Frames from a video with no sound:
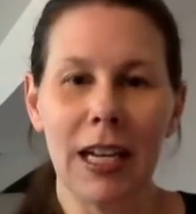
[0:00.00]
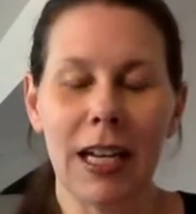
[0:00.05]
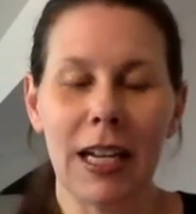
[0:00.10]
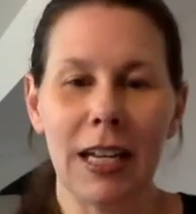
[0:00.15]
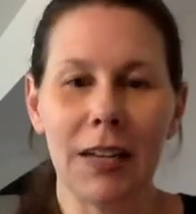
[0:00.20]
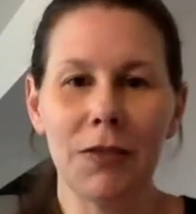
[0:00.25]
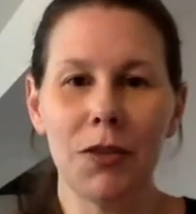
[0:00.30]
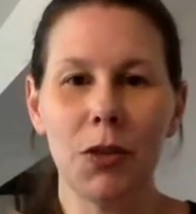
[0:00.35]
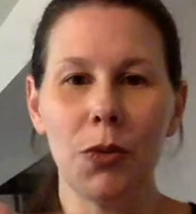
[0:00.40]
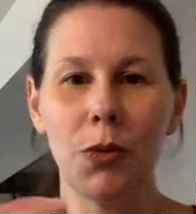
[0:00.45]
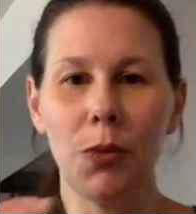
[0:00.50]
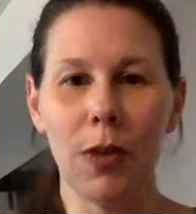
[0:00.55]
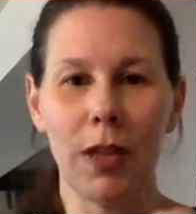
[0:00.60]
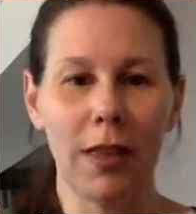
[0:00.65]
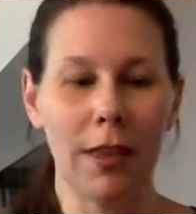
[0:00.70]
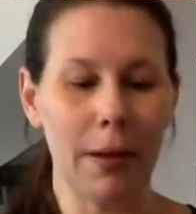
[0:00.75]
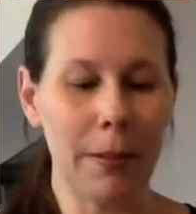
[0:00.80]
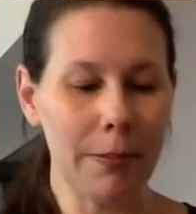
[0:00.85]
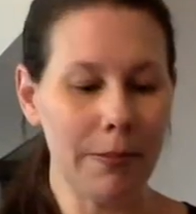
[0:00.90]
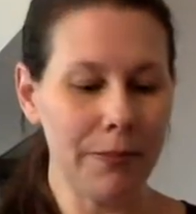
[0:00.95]
It gives a
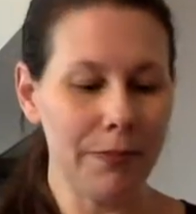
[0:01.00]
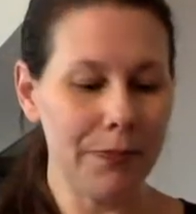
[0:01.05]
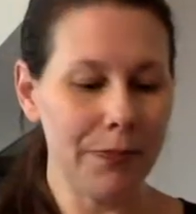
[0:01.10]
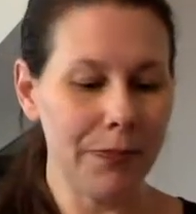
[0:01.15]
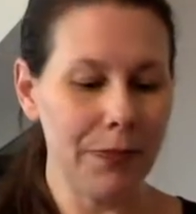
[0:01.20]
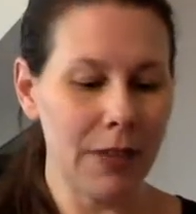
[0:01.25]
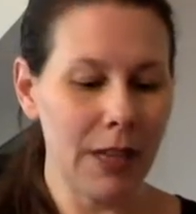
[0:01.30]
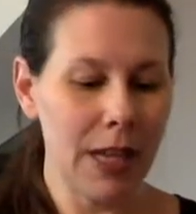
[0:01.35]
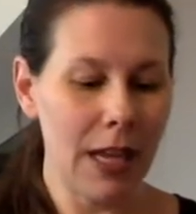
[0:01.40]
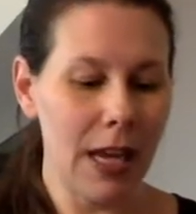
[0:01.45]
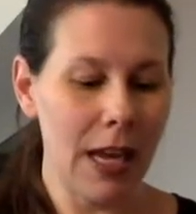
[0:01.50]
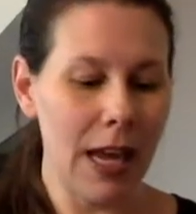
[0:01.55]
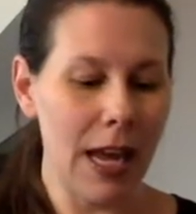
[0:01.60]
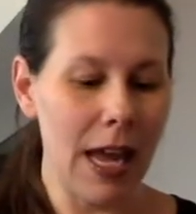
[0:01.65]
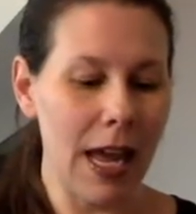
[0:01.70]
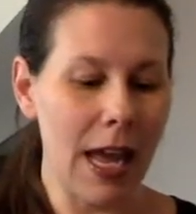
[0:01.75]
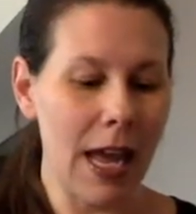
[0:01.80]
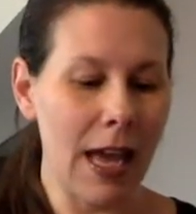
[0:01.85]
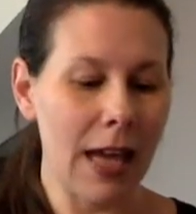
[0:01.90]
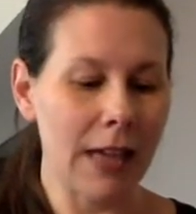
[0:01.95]
rhythm,
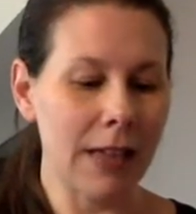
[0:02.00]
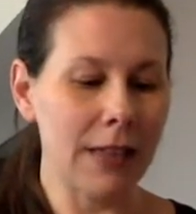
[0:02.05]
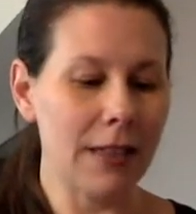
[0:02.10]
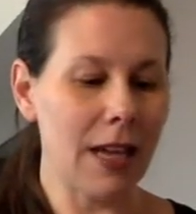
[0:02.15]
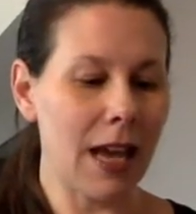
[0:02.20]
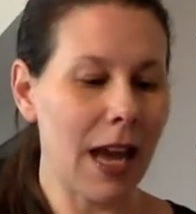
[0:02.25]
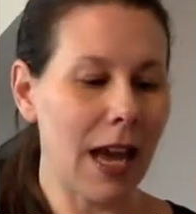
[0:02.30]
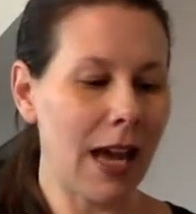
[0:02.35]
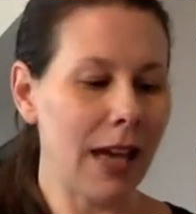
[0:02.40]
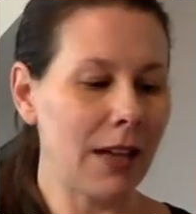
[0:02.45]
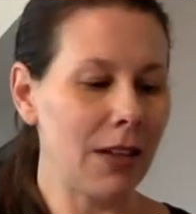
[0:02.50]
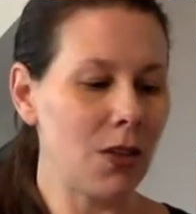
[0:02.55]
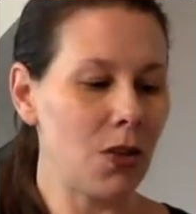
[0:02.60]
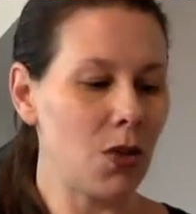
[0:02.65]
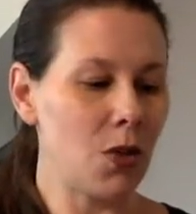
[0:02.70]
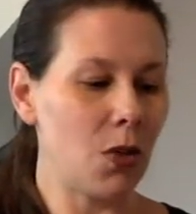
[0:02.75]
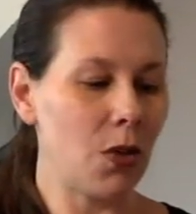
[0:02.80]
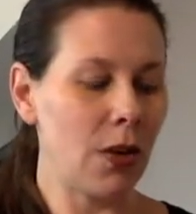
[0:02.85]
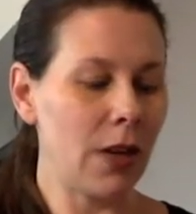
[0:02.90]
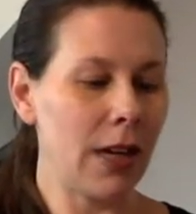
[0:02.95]
and I
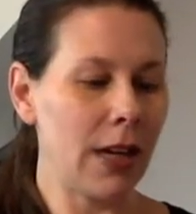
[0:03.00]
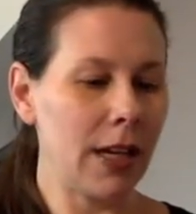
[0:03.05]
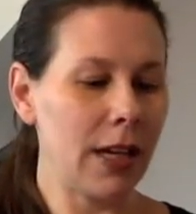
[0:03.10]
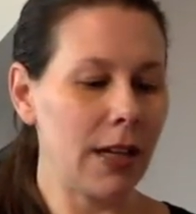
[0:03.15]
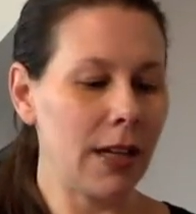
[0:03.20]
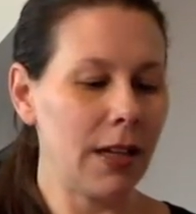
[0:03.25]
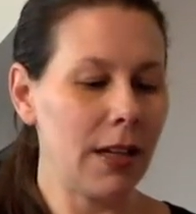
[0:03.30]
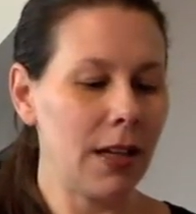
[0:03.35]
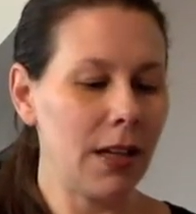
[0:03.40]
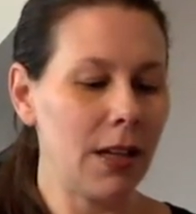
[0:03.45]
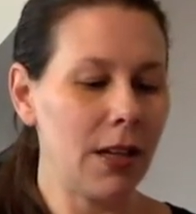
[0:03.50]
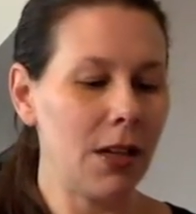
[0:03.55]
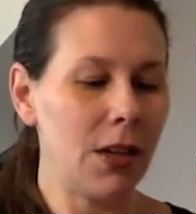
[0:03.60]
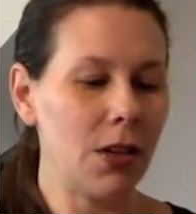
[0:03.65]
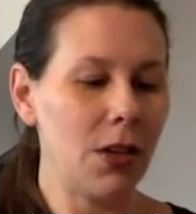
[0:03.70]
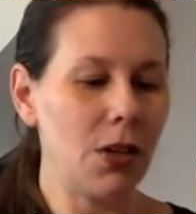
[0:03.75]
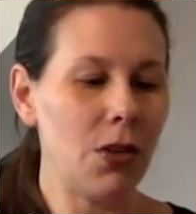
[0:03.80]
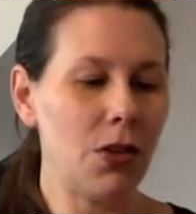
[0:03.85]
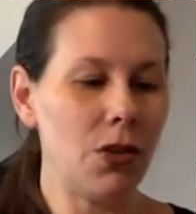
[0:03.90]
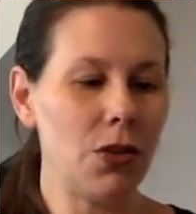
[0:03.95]
enjoy
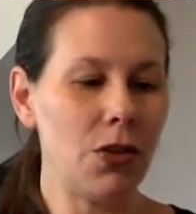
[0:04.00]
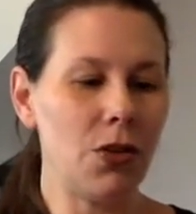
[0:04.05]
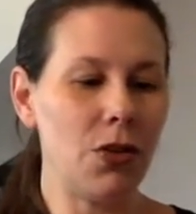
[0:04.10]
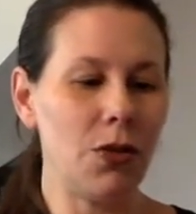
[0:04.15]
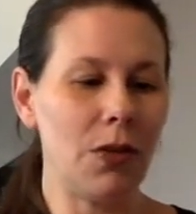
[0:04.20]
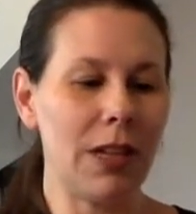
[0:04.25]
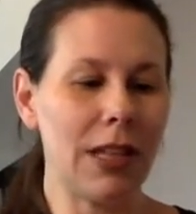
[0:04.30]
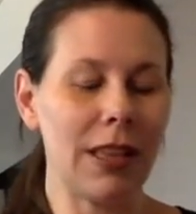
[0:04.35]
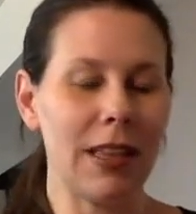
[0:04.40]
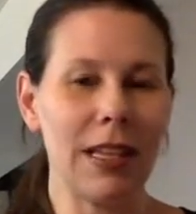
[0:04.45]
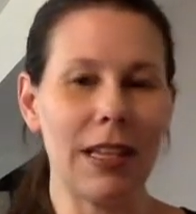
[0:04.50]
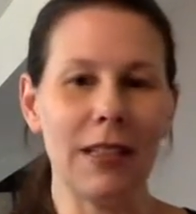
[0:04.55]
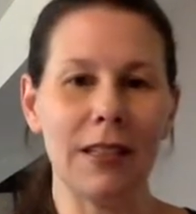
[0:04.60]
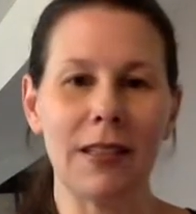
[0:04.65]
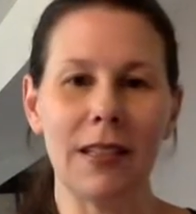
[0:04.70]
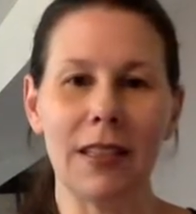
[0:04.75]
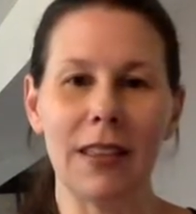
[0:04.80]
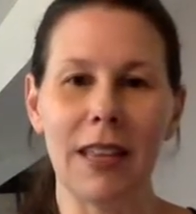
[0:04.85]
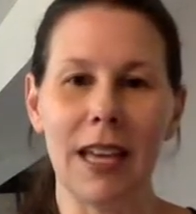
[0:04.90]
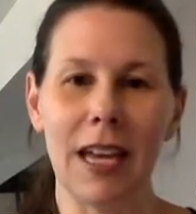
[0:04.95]
doing things
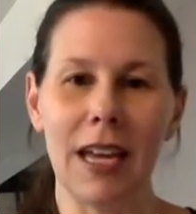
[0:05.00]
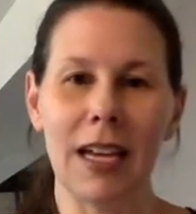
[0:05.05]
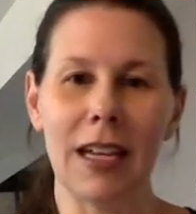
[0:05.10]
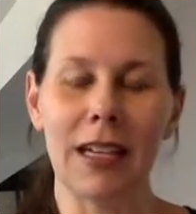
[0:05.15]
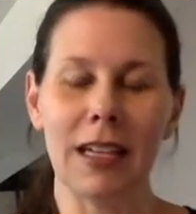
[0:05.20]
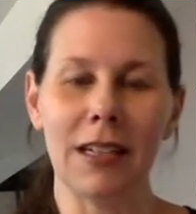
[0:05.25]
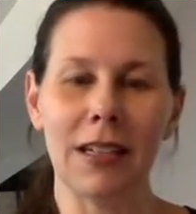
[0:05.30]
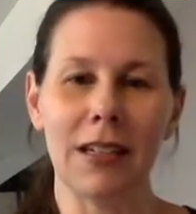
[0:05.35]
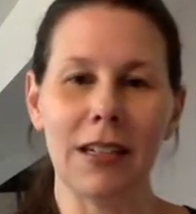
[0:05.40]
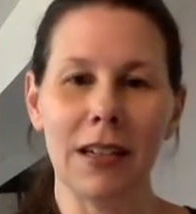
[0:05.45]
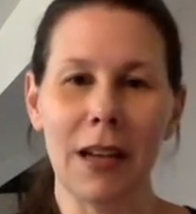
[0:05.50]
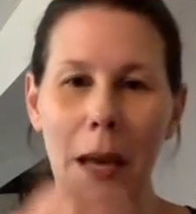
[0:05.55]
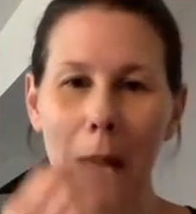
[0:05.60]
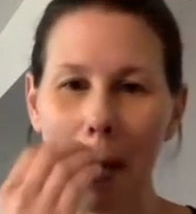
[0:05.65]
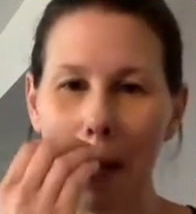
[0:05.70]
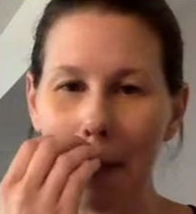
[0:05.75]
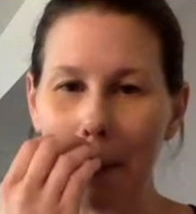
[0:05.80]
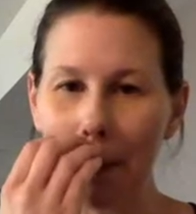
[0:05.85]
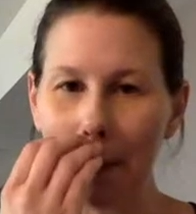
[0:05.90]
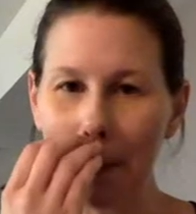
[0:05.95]
that they can
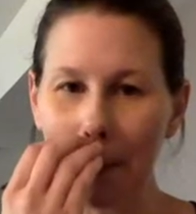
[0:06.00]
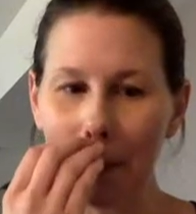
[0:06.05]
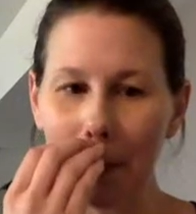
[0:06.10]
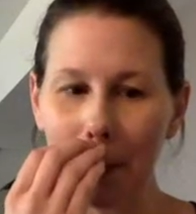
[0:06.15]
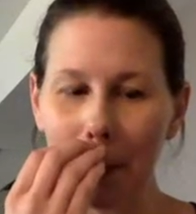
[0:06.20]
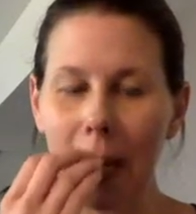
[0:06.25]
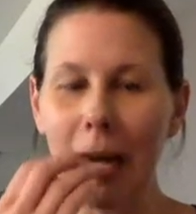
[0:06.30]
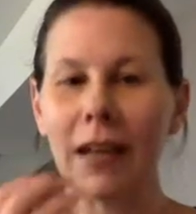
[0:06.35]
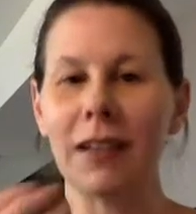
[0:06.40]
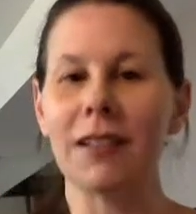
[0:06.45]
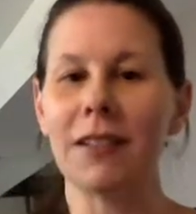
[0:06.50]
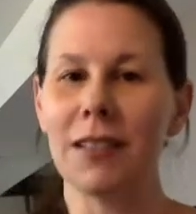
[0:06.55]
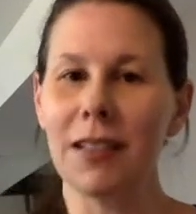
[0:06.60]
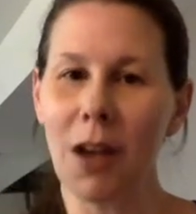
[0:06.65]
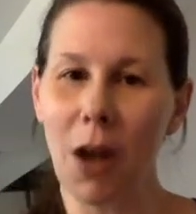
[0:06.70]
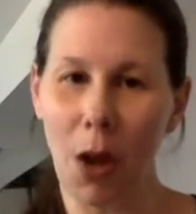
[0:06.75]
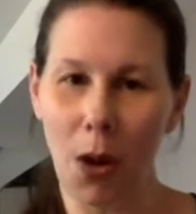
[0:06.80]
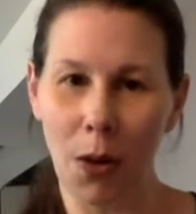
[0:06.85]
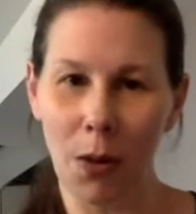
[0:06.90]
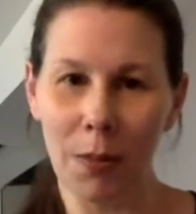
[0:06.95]
practice
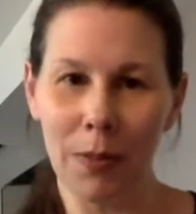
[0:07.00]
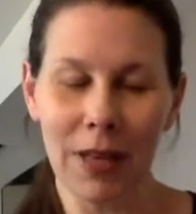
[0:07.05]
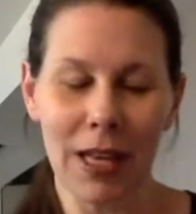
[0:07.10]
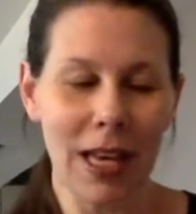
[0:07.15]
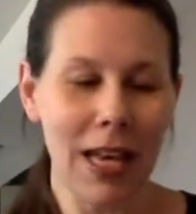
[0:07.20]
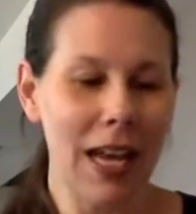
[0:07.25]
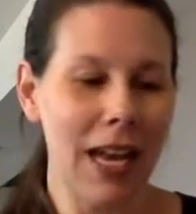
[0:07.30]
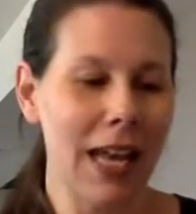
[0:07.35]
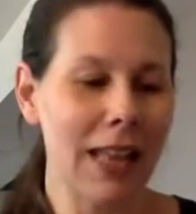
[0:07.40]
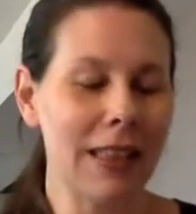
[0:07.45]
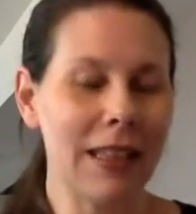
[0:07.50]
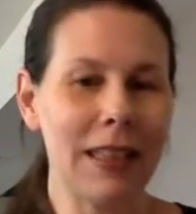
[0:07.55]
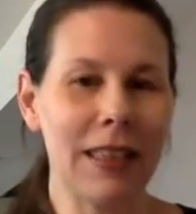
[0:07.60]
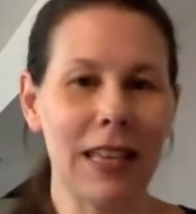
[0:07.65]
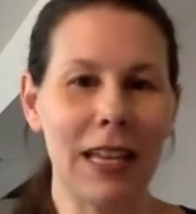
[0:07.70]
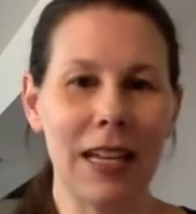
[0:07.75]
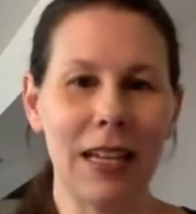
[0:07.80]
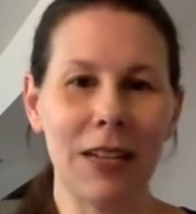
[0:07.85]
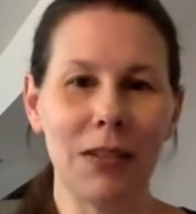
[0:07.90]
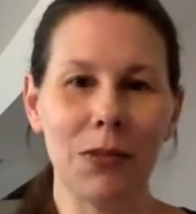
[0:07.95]
at home and that
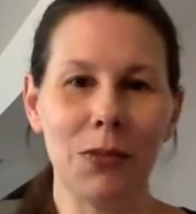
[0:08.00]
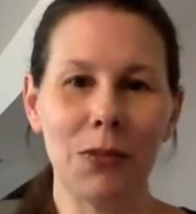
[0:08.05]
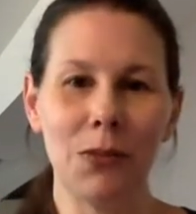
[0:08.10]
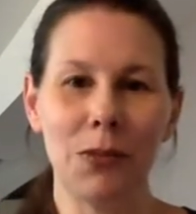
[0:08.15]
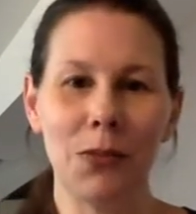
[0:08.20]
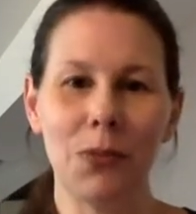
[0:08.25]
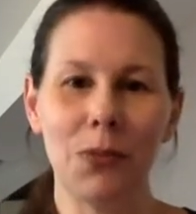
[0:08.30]
they can